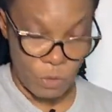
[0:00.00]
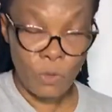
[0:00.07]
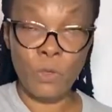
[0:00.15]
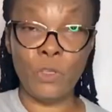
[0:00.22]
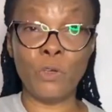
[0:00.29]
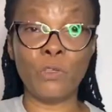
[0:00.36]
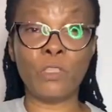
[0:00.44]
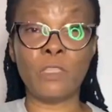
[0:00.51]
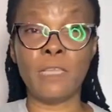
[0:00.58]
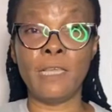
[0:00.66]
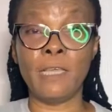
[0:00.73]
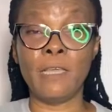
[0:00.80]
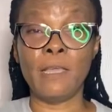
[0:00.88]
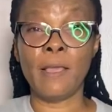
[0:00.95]
use
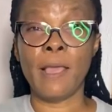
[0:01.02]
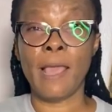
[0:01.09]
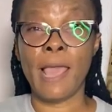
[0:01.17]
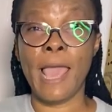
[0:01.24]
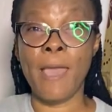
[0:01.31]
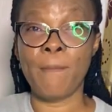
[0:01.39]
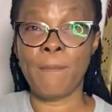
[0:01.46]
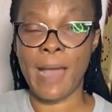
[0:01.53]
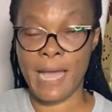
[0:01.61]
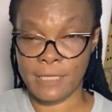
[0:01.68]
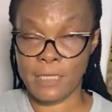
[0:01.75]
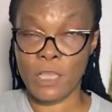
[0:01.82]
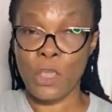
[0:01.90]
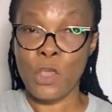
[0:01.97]
the hair
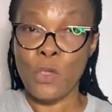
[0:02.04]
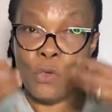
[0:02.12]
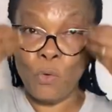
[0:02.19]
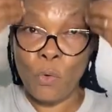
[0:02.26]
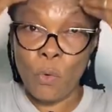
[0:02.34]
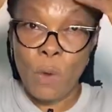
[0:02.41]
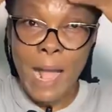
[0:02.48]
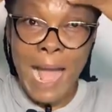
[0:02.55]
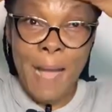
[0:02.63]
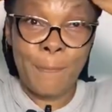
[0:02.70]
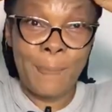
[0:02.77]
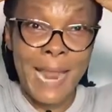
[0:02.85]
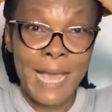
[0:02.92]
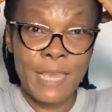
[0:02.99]
mask. You
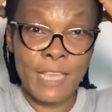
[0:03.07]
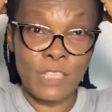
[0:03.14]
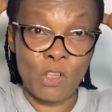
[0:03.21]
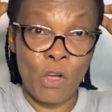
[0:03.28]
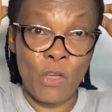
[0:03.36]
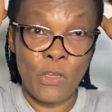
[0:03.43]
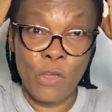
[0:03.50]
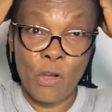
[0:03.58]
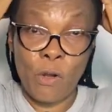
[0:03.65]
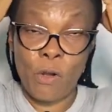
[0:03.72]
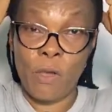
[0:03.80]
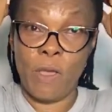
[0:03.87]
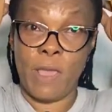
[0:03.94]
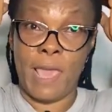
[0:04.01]
apply it on
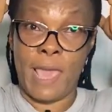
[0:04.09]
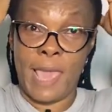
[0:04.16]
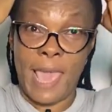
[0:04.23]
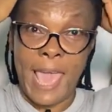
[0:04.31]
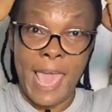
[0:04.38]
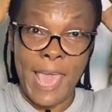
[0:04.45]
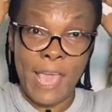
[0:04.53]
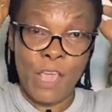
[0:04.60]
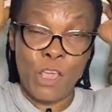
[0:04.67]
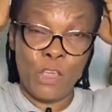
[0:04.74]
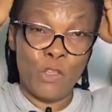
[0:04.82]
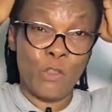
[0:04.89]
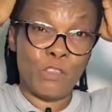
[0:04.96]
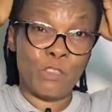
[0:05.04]
your hair,
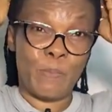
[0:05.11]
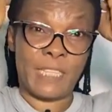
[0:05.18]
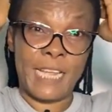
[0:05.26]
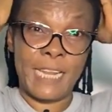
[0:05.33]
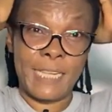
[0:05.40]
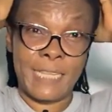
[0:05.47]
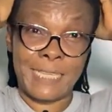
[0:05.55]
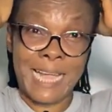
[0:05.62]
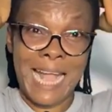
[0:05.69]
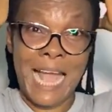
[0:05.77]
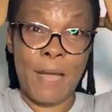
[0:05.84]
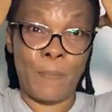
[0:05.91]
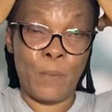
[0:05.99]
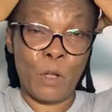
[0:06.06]
especially the
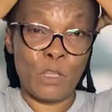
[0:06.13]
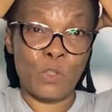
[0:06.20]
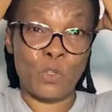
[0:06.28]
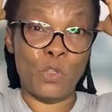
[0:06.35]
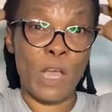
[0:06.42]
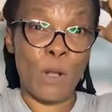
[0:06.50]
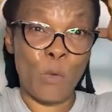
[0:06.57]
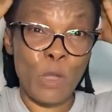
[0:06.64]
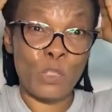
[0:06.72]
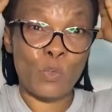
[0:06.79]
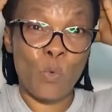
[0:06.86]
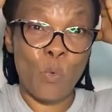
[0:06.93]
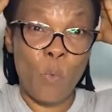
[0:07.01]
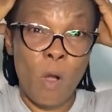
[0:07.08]
scalp, because you are
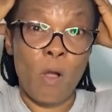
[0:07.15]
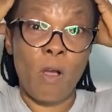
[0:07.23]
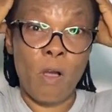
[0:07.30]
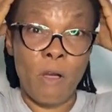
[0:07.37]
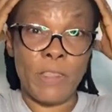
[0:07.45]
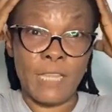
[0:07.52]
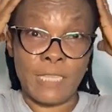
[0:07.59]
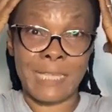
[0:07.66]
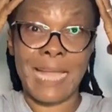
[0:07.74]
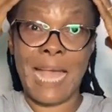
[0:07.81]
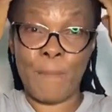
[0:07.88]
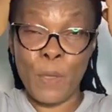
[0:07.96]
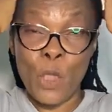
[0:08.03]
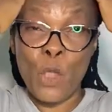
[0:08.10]
going to work on the
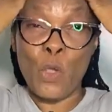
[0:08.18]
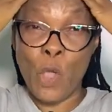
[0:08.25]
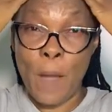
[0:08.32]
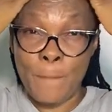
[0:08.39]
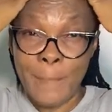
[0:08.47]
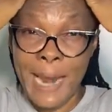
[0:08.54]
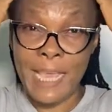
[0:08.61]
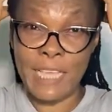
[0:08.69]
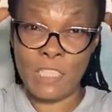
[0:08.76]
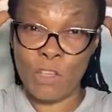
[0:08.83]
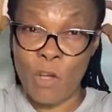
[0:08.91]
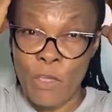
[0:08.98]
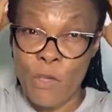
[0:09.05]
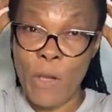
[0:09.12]
scalp. You apply it
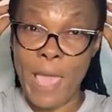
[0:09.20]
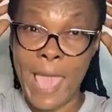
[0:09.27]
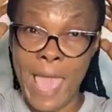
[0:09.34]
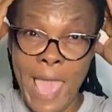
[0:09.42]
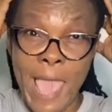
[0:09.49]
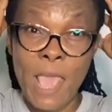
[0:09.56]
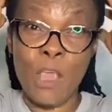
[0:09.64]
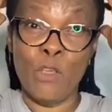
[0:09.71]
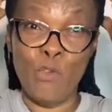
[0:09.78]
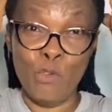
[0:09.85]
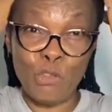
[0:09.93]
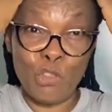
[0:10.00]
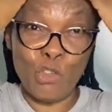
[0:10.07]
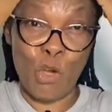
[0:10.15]
on your hair.
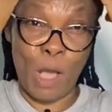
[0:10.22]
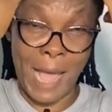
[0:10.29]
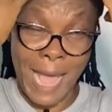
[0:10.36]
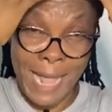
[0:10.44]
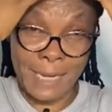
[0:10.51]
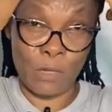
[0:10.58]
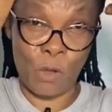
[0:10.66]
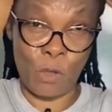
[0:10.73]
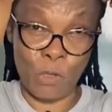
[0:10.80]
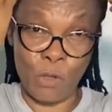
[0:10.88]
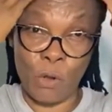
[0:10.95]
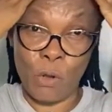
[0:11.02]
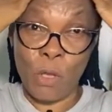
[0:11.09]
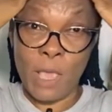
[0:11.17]
Use your hand, or
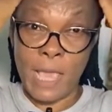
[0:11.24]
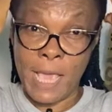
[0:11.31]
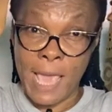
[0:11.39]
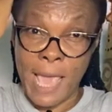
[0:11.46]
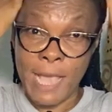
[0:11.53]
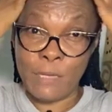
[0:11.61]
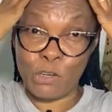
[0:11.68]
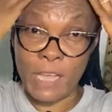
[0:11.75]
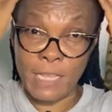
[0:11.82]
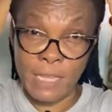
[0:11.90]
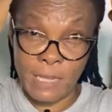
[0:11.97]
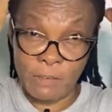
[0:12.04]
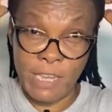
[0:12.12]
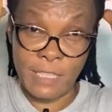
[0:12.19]
your
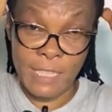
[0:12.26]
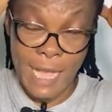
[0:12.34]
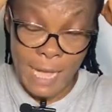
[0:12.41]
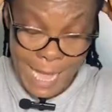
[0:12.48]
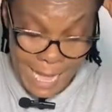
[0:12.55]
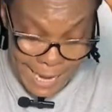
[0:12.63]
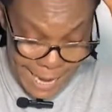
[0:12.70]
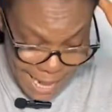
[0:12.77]
hairdresser can